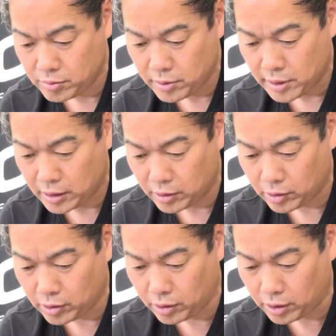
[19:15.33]
And it
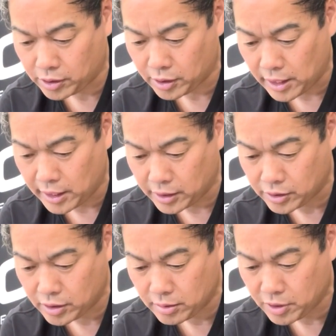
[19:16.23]
looks like it's
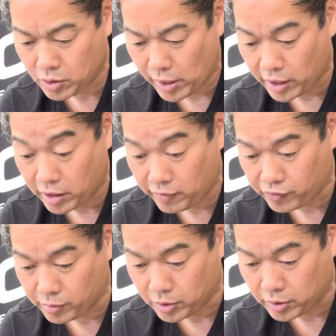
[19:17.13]
going to be quite
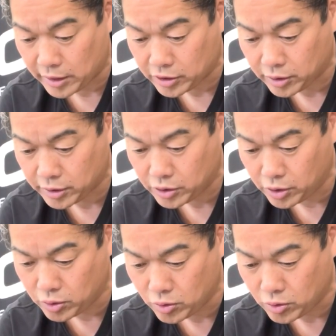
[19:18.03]
comfortable actually too.